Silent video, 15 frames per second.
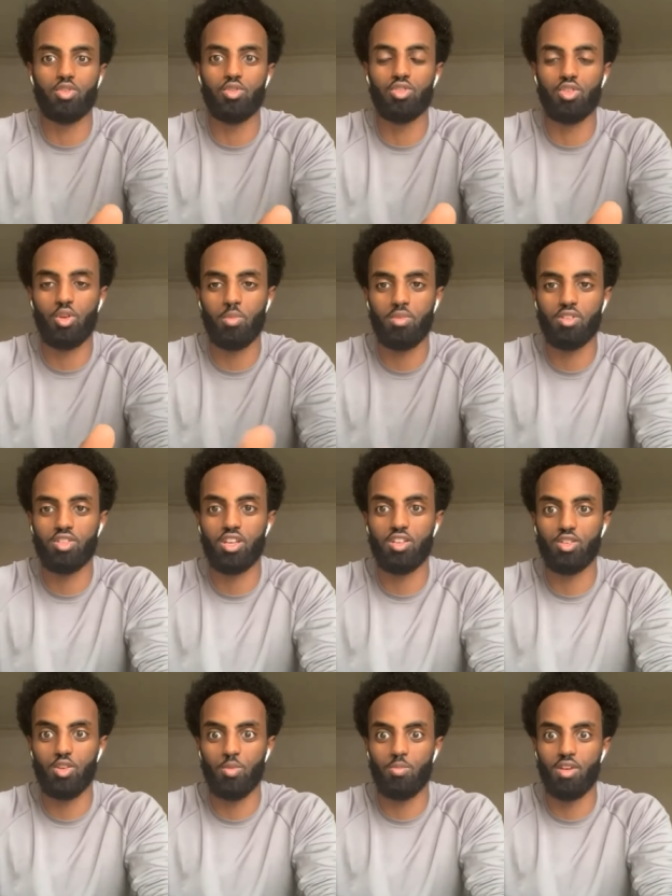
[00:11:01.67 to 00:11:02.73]
as soon as you come in the
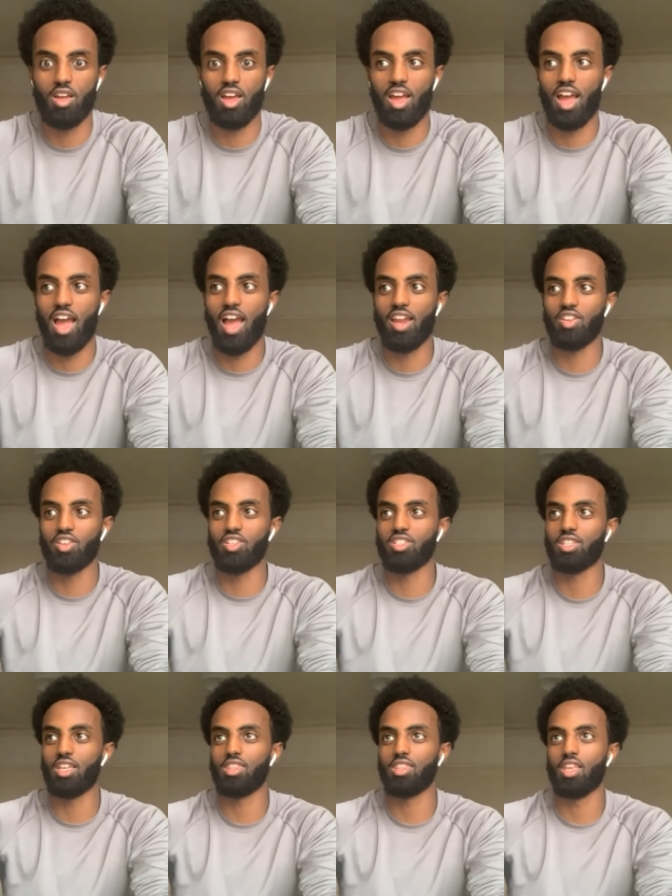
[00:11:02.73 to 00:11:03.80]
change room and you
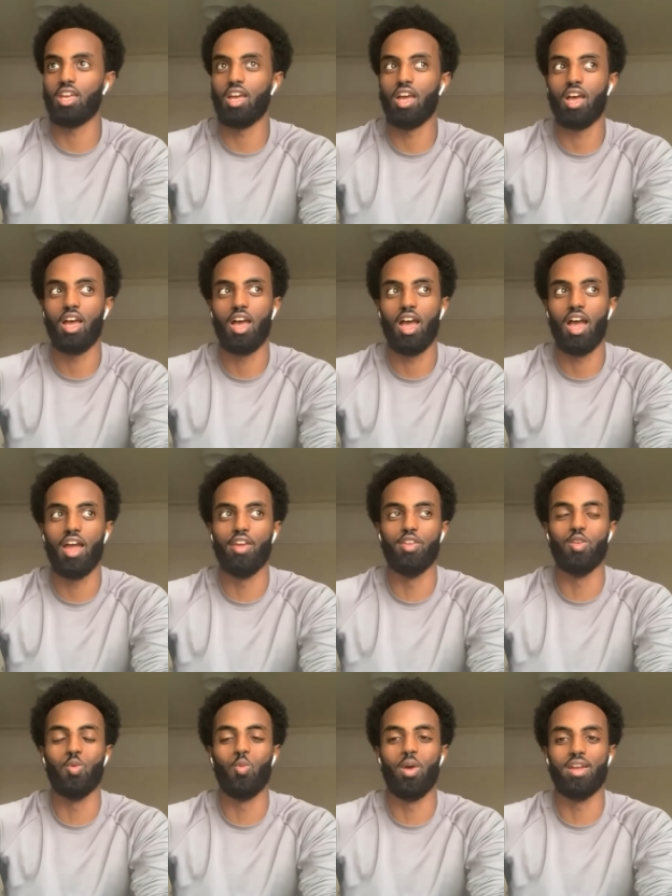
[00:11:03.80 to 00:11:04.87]
sit there and
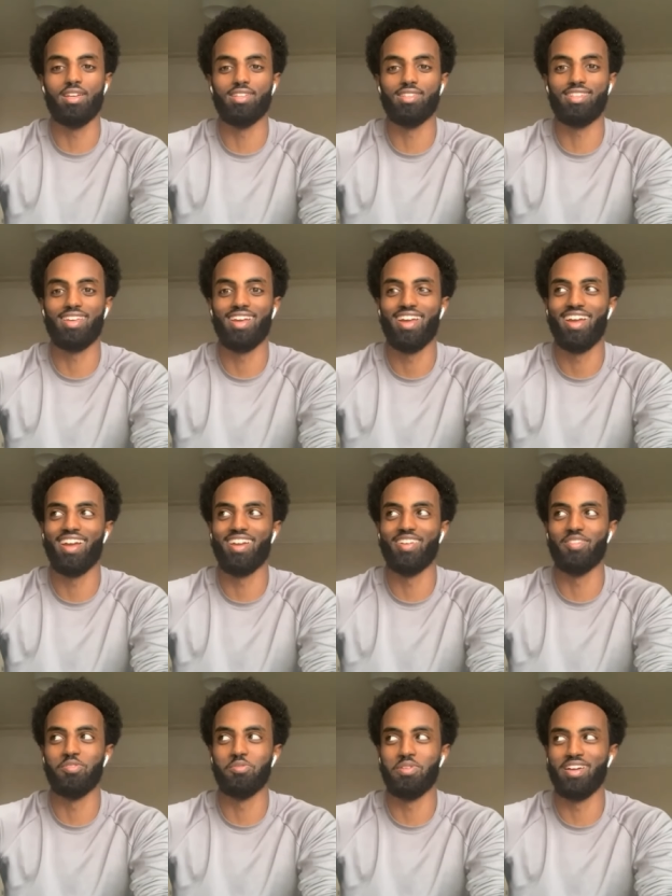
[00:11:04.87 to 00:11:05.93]
you wait
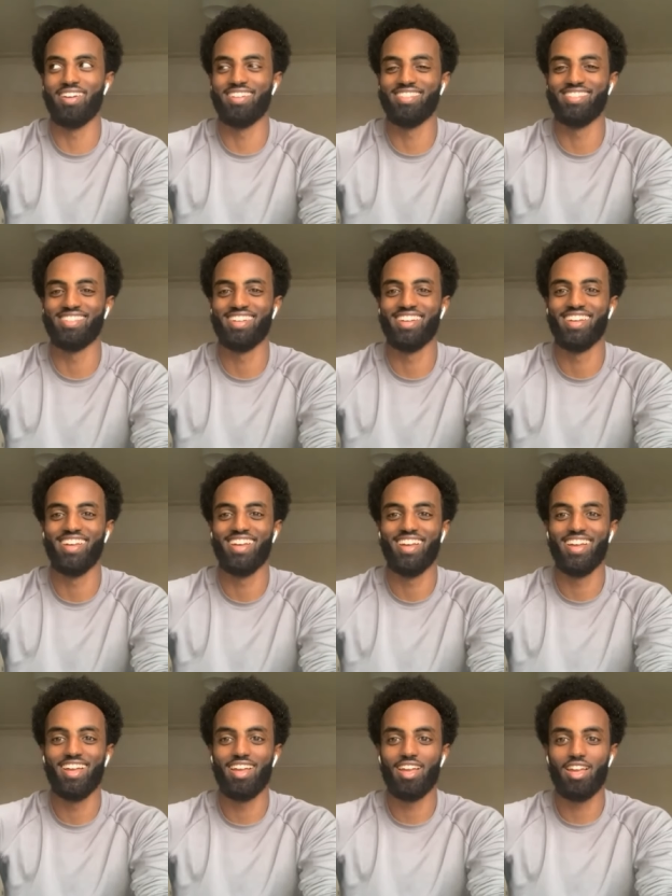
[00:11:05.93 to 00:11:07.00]
and you wait,
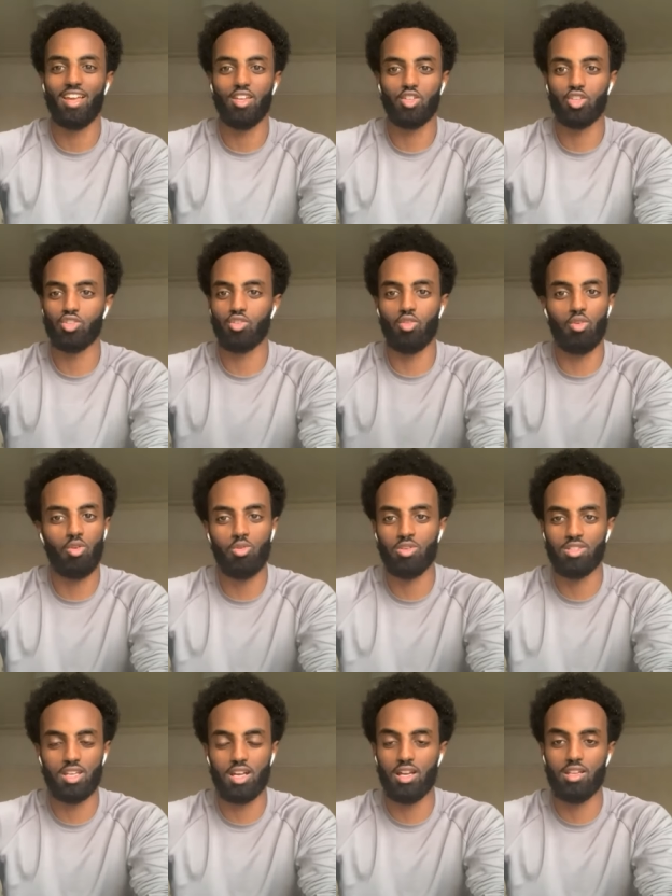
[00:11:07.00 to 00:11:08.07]
it's just an
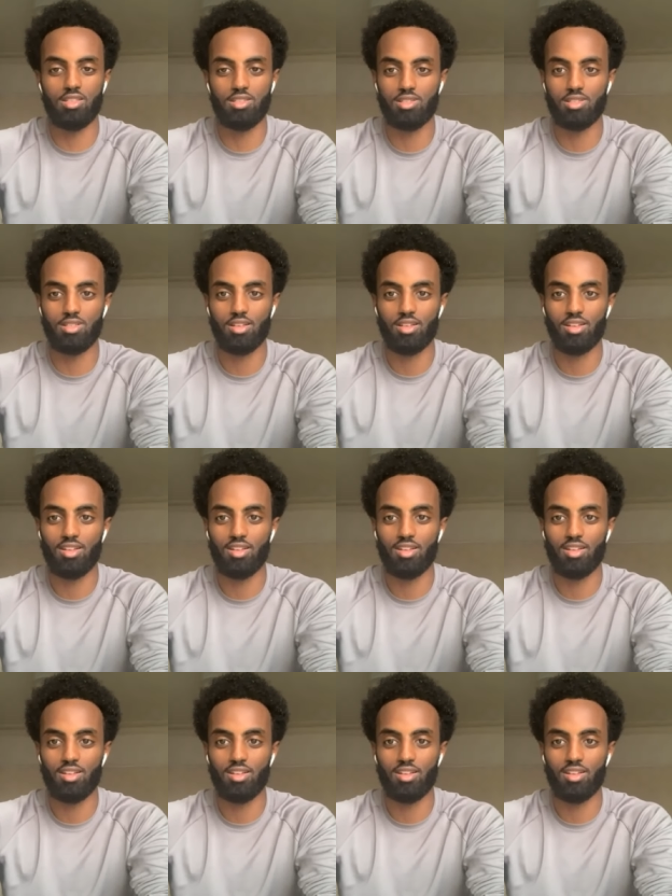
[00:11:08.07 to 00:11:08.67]
awkward silence.